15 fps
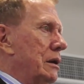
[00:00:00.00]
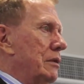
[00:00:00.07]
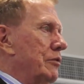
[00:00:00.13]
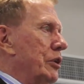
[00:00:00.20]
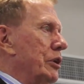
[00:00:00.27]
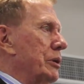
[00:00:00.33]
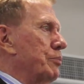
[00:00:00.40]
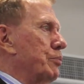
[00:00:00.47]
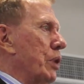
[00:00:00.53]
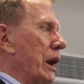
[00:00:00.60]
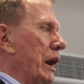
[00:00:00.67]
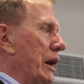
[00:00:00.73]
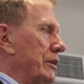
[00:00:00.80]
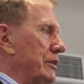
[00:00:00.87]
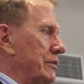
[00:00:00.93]
very
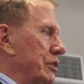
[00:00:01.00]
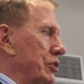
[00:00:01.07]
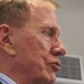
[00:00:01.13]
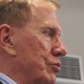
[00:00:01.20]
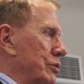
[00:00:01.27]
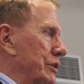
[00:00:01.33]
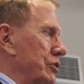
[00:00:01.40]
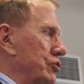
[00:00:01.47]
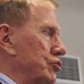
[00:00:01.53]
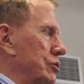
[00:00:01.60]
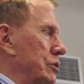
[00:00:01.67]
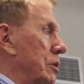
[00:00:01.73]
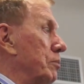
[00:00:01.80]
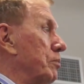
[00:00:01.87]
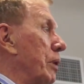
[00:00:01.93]
proud of his
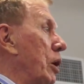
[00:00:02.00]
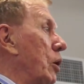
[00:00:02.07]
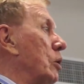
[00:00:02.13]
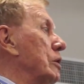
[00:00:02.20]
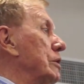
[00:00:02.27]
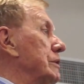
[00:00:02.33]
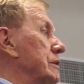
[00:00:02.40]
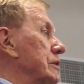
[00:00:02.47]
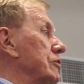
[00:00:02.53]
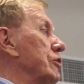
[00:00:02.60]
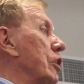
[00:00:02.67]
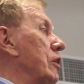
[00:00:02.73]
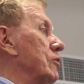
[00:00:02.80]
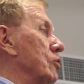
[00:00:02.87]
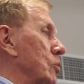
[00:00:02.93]
religion, and Poland is
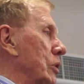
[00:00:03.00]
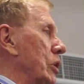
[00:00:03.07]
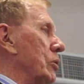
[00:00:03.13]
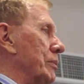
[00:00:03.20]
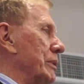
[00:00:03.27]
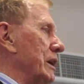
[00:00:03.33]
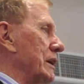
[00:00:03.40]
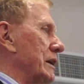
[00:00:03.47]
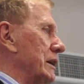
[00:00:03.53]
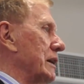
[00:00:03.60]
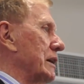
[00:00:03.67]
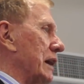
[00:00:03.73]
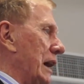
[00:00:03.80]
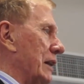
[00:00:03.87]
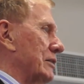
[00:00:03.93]
overwhelmingly a
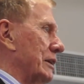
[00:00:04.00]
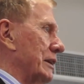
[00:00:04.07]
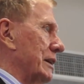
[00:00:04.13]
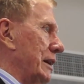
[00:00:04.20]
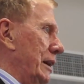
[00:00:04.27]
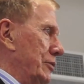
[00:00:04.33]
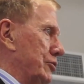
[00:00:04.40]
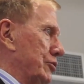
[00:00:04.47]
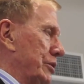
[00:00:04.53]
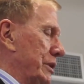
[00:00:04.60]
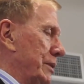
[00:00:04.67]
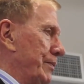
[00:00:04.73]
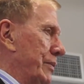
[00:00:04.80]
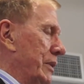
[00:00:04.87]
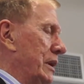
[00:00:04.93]
Catholic country,
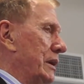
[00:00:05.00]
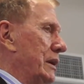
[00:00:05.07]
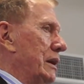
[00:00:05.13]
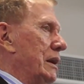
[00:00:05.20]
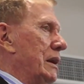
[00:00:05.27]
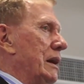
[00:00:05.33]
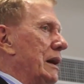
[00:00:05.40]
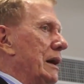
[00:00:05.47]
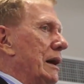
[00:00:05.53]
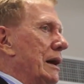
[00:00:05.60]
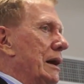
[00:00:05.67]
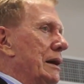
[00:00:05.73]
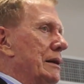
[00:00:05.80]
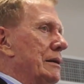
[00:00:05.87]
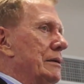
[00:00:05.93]

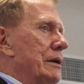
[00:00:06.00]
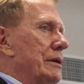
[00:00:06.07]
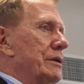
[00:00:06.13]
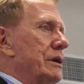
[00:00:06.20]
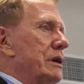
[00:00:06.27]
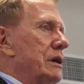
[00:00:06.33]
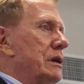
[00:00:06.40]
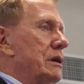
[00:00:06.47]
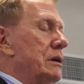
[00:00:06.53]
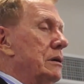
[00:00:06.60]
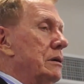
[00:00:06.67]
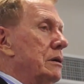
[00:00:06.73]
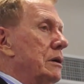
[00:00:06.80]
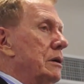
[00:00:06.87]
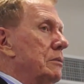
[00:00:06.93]
and he
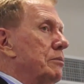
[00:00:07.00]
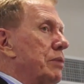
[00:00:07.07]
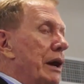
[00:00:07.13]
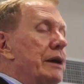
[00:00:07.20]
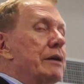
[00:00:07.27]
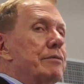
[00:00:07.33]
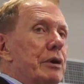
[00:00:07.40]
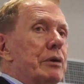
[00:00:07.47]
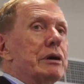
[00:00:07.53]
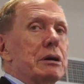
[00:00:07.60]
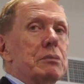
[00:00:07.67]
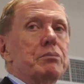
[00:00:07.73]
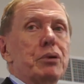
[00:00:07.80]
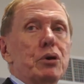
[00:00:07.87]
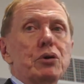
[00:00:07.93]
played a very
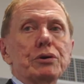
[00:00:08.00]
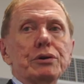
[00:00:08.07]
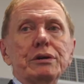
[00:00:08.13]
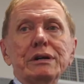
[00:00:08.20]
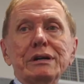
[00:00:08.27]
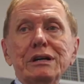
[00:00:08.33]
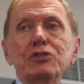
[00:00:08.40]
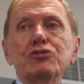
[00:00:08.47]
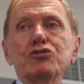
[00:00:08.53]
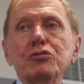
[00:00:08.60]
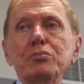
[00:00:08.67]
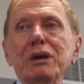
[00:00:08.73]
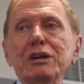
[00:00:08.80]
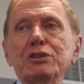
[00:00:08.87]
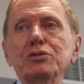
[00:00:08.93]
important and
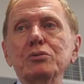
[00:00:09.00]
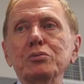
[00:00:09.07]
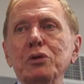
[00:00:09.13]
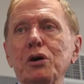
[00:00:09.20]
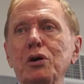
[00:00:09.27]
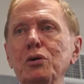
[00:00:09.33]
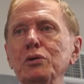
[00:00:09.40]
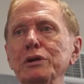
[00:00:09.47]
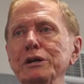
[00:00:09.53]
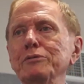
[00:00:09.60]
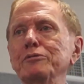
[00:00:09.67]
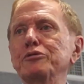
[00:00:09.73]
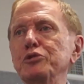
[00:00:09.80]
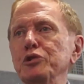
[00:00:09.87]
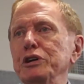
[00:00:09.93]
instrumental role in
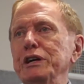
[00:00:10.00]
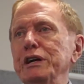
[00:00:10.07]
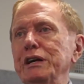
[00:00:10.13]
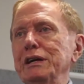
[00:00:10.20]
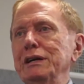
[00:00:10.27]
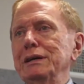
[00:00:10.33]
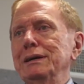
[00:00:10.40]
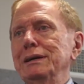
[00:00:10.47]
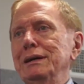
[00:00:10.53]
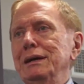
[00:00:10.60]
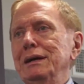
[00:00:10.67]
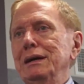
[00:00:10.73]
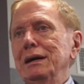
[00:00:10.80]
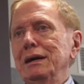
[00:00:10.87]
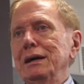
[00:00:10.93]
freeing
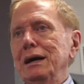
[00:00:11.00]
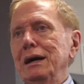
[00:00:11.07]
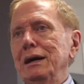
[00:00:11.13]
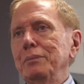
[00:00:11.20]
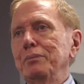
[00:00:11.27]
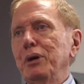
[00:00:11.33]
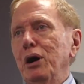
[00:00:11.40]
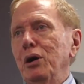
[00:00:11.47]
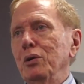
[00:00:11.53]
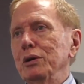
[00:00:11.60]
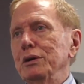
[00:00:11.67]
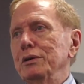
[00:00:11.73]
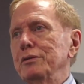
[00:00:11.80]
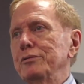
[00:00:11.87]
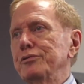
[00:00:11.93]

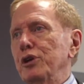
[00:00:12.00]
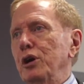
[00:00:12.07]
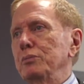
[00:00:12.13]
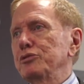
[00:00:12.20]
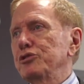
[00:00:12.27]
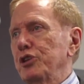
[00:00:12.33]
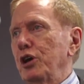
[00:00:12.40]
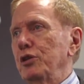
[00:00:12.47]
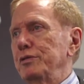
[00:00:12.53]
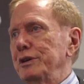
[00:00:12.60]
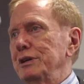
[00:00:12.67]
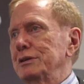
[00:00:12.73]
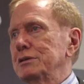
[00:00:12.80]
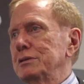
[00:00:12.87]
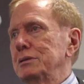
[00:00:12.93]
Poland from
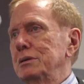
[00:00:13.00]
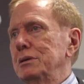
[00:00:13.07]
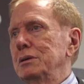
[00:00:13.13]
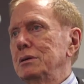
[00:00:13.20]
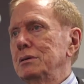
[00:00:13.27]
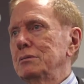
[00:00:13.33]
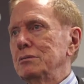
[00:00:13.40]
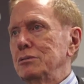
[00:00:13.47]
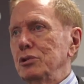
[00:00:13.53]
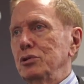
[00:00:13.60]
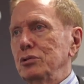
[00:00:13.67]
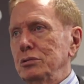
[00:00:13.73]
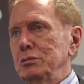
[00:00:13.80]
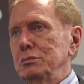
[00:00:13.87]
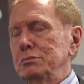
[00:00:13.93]
Soviet
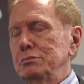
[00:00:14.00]
rule.